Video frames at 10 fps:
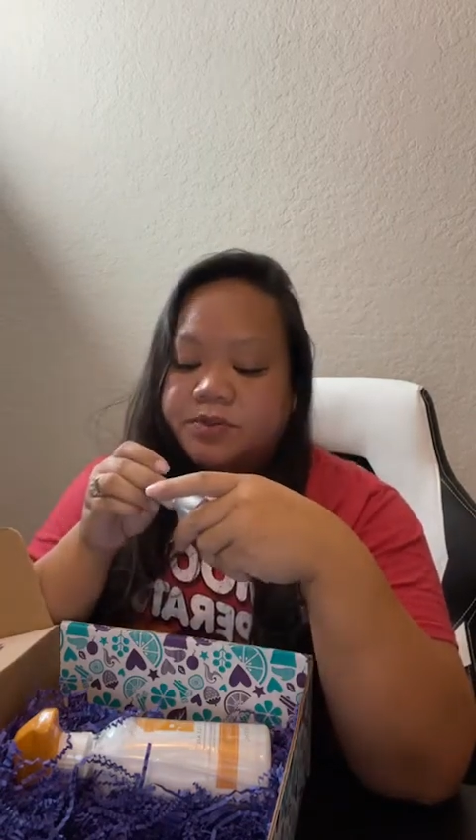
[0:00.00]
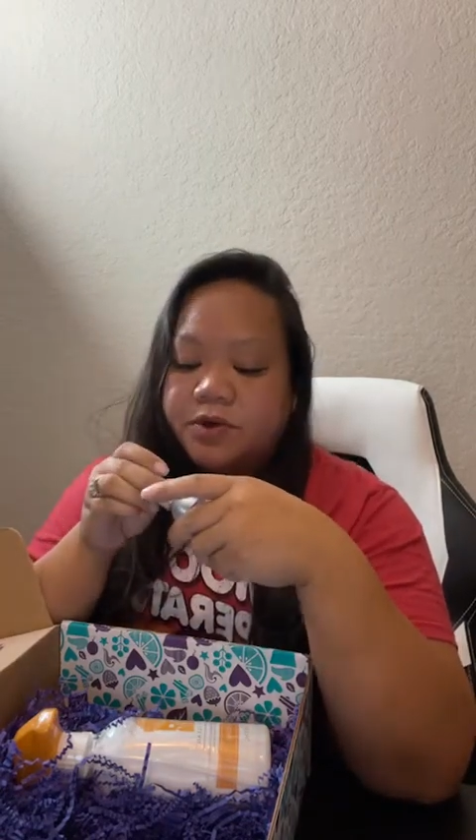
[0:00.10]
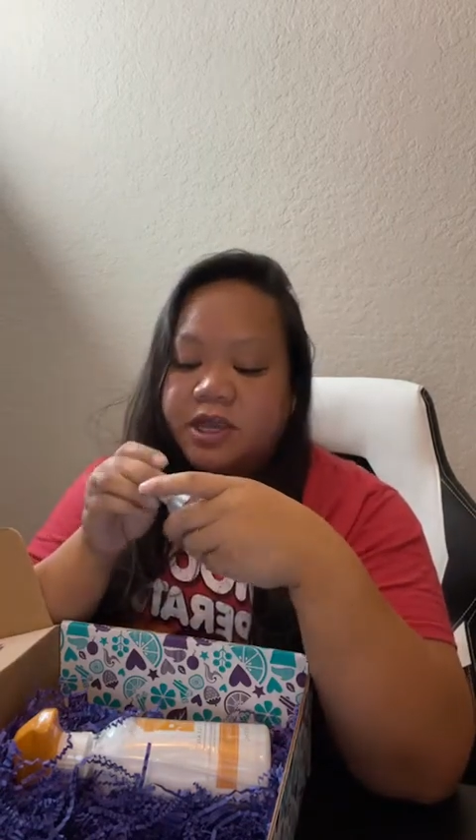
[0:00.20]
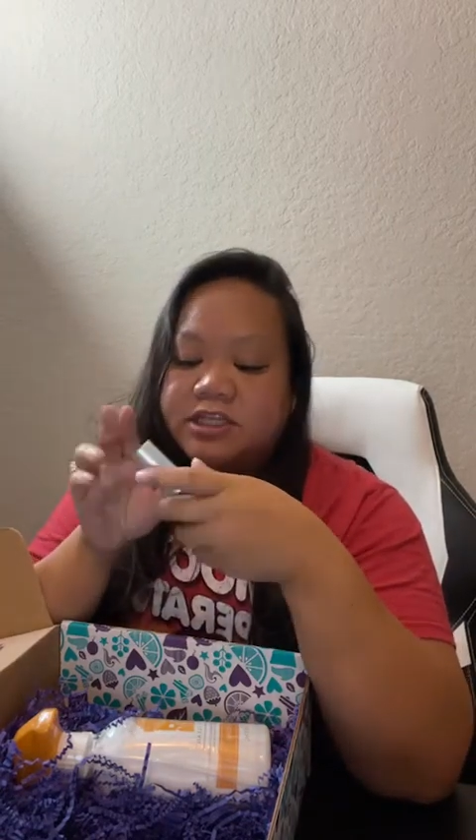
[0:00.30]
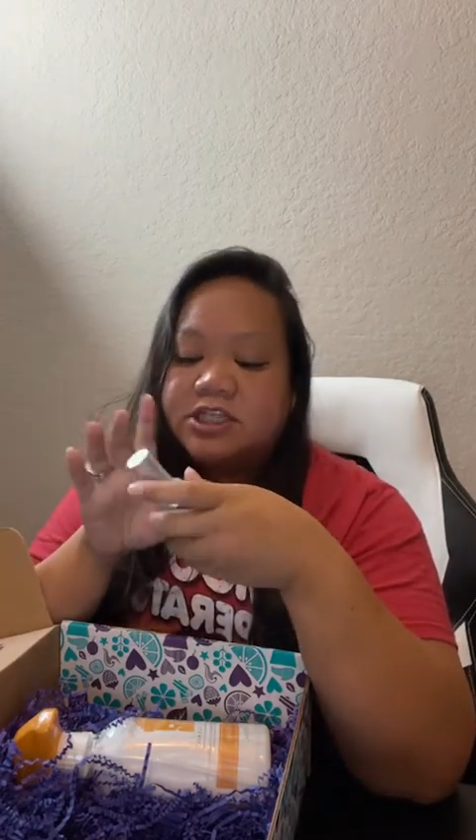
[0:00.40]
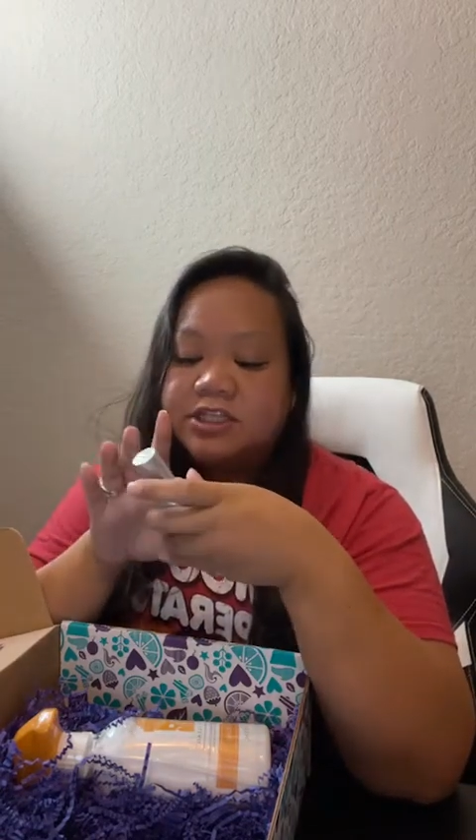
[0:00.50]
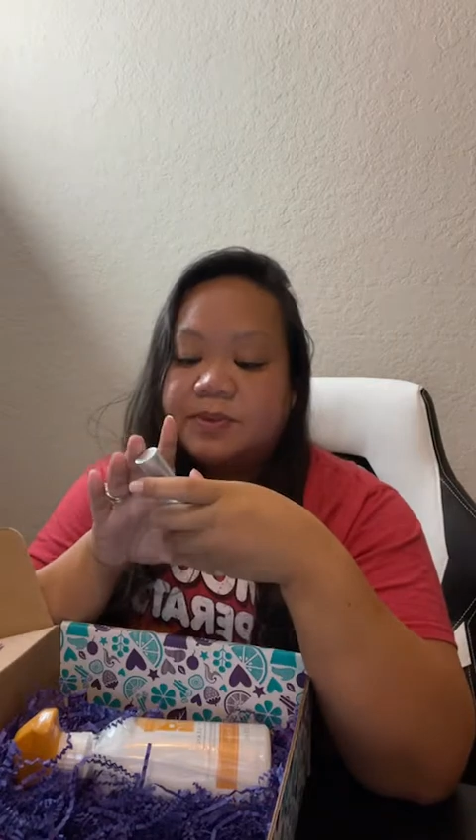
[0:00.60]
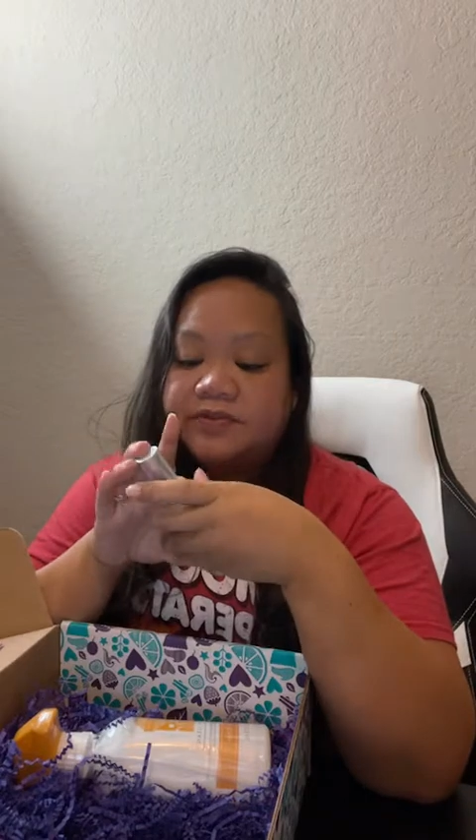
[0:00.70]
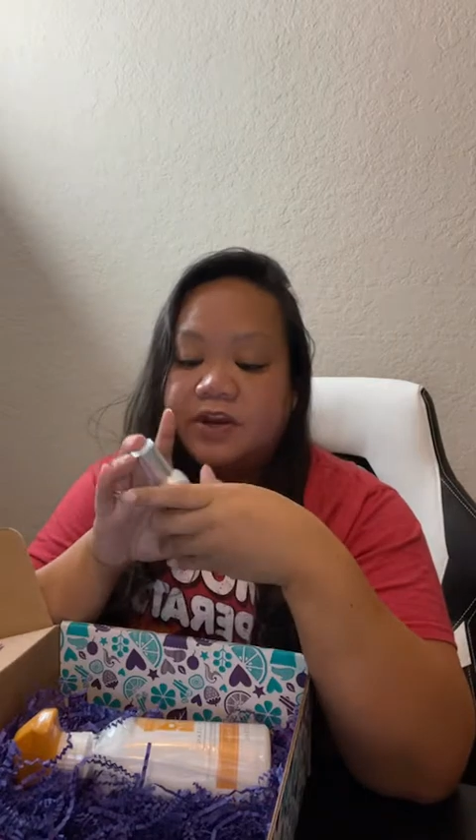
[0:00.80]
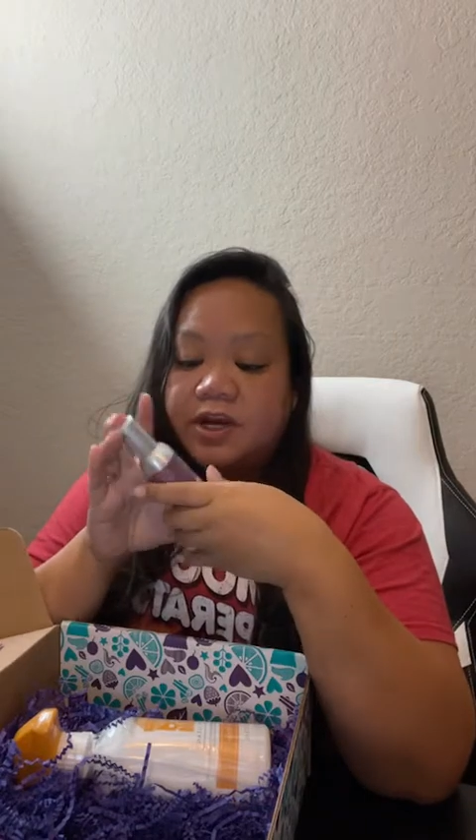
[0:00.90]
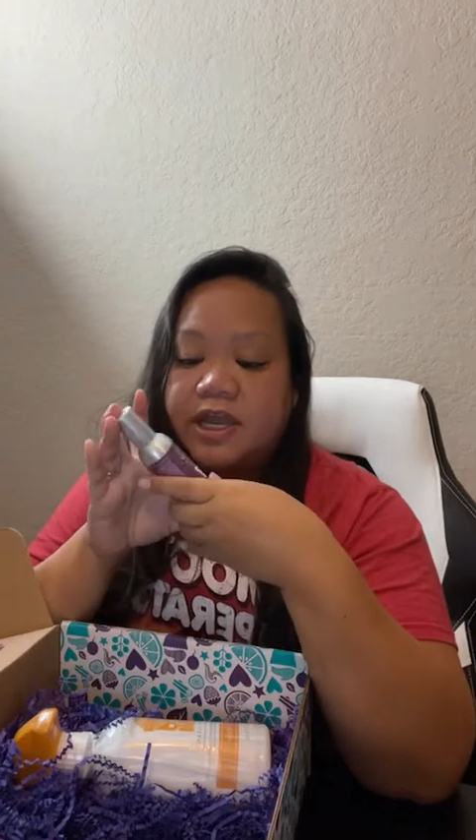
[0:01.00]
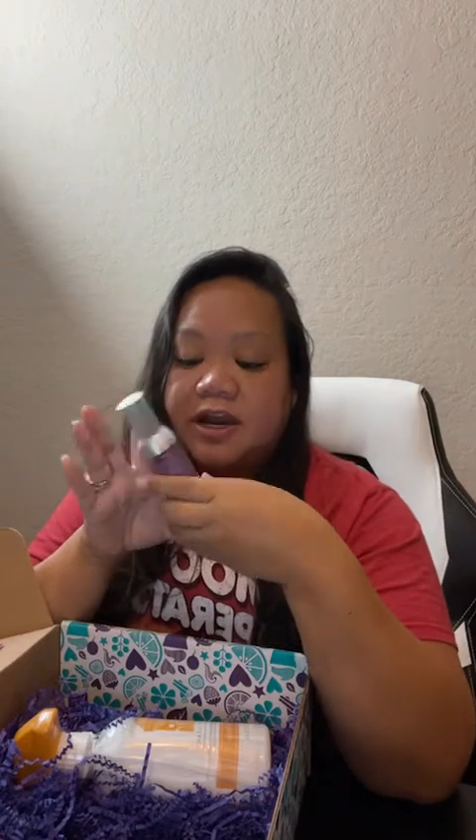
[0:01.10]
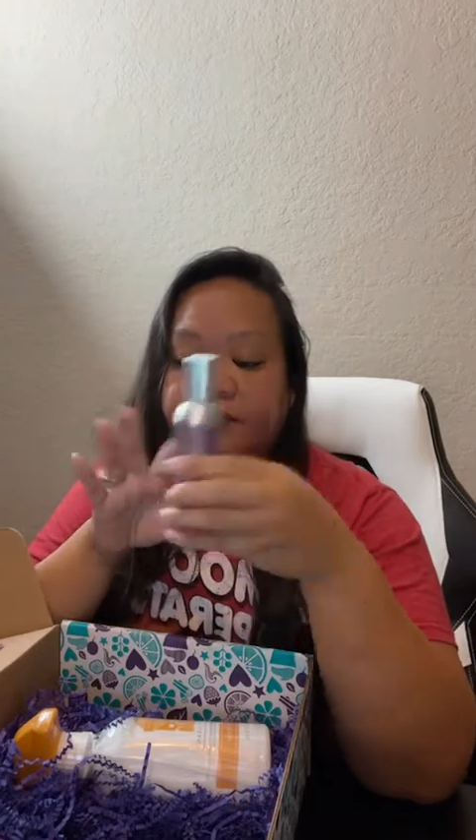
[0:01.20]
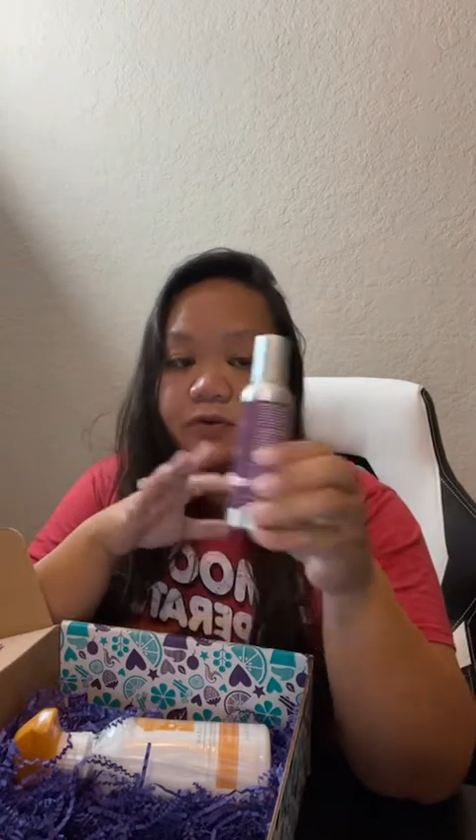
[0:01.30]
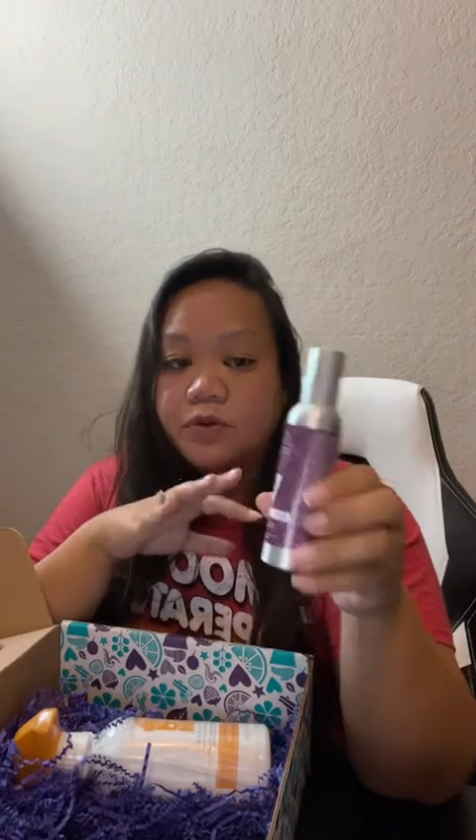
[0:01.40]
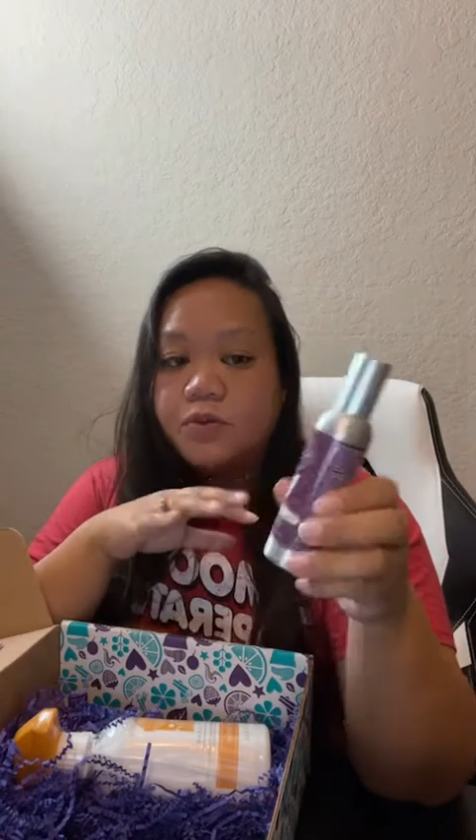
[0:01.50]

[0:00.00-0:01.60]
spray is just be very careful.